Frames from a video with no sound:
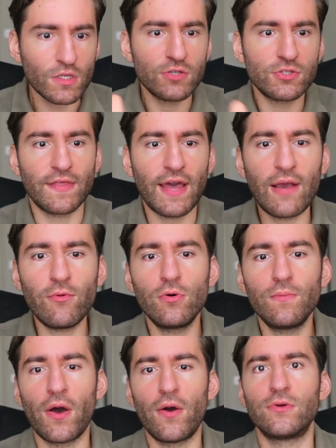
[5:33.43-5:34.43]
So they
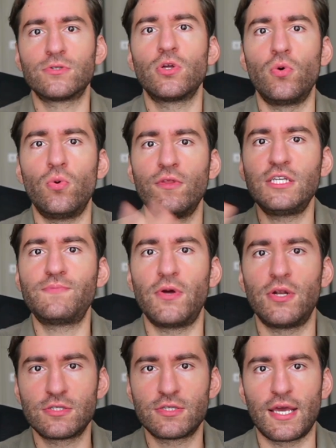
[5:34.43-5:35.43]
will post all these
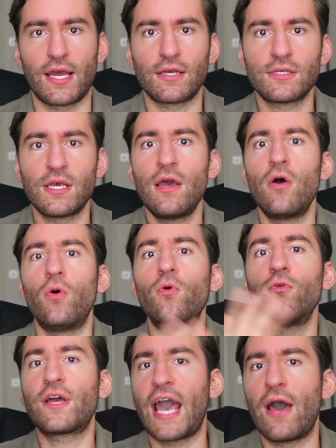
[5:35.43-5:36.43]
bullish things,
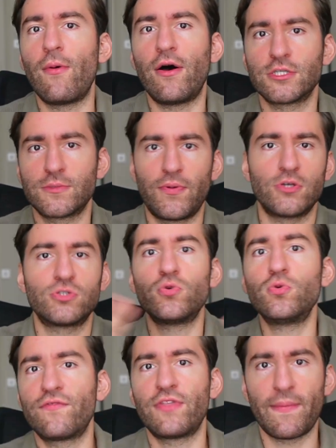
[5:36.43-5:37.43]
all the KOLs will post
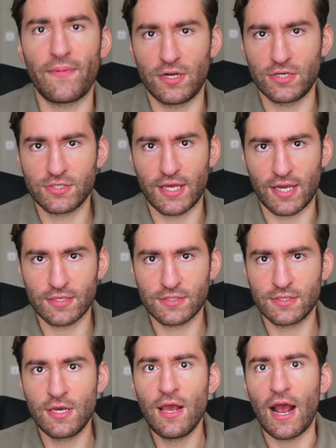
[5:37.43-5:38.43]
all of their bullish
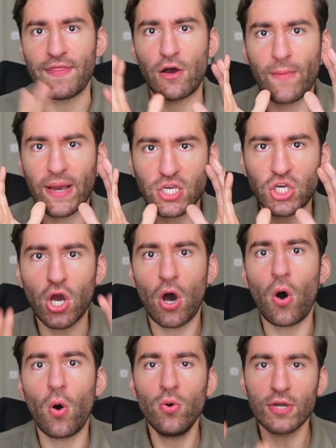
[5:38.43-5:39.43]
things, and they'll make you
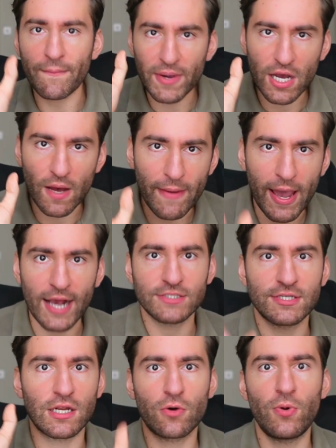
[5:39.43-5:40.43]
hold and become
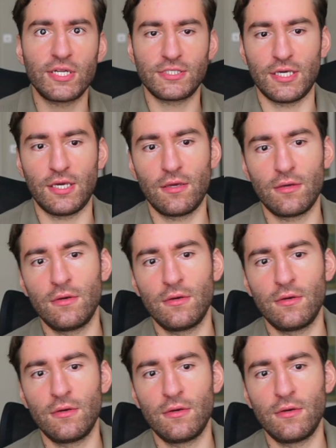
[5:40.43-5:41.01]
exit liquidity.